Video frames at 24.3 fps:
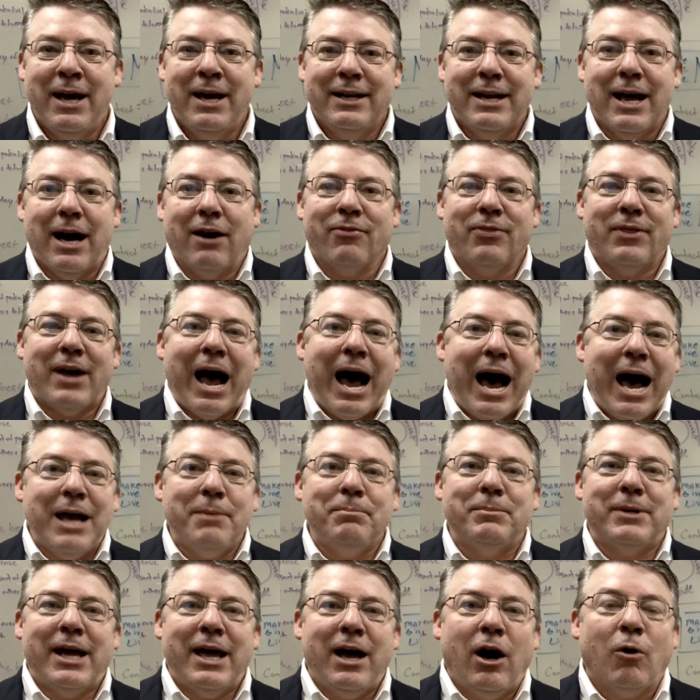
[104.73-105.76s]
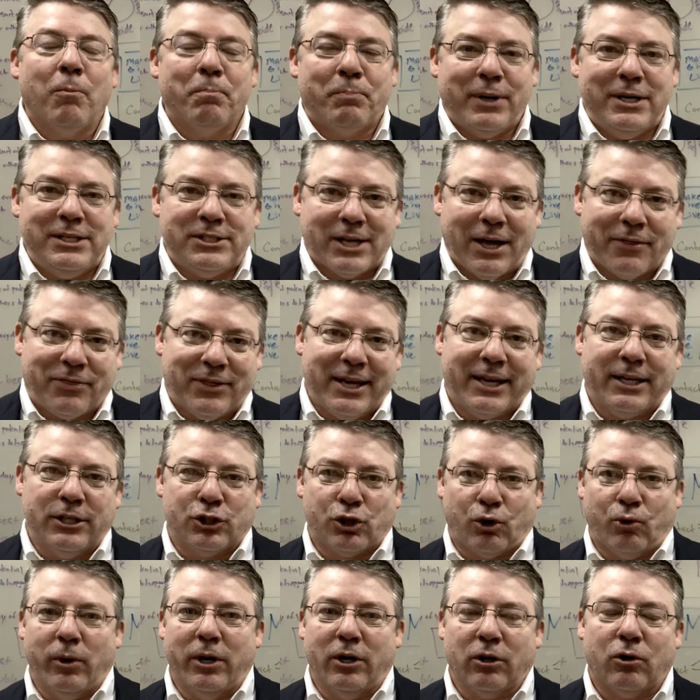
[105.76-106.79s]
Now, the hype to help piece, I think, is
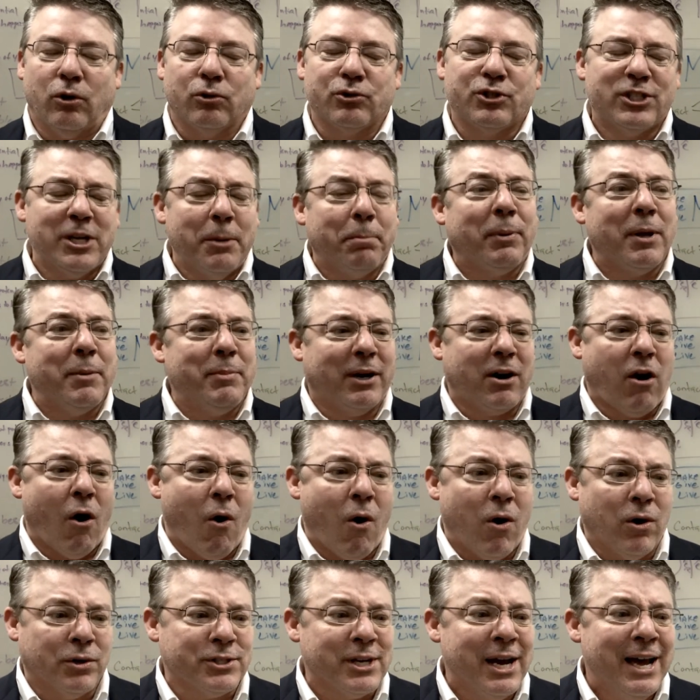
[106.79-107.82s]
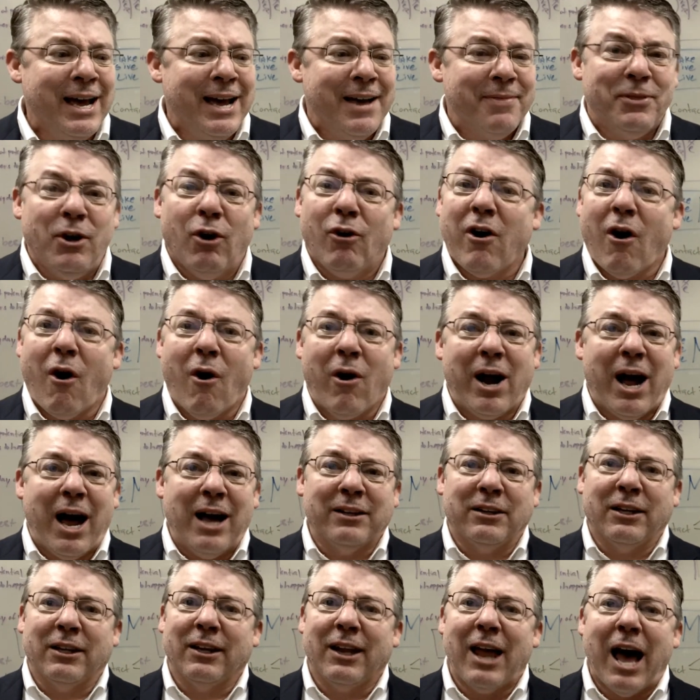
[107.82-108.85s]
critical simply because there are a
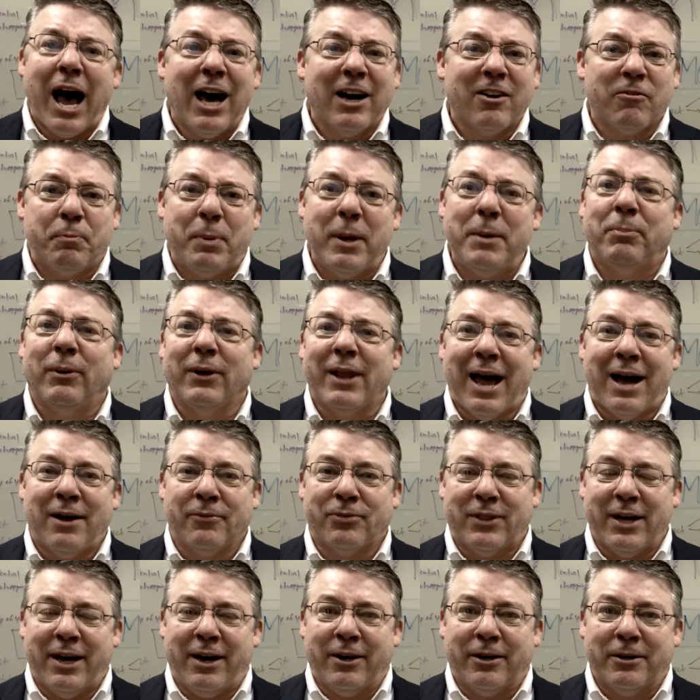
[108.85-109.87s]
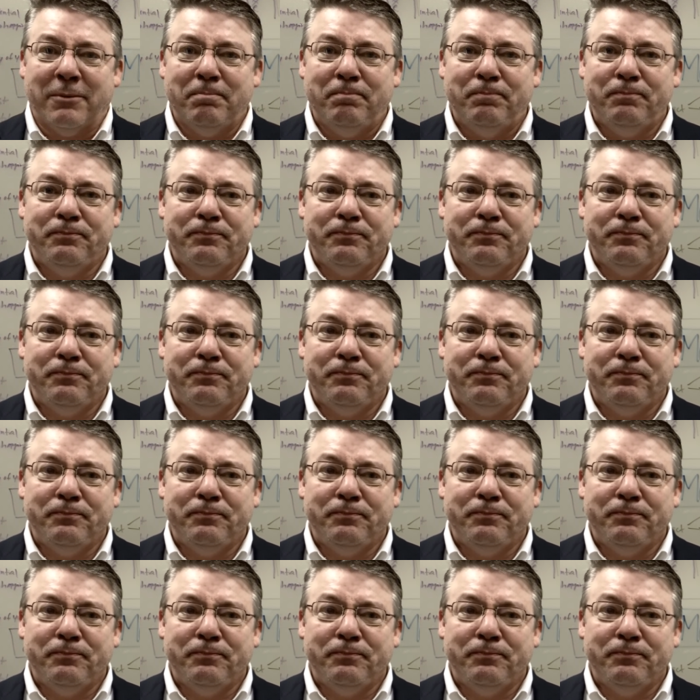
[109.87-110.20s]
lot of people out there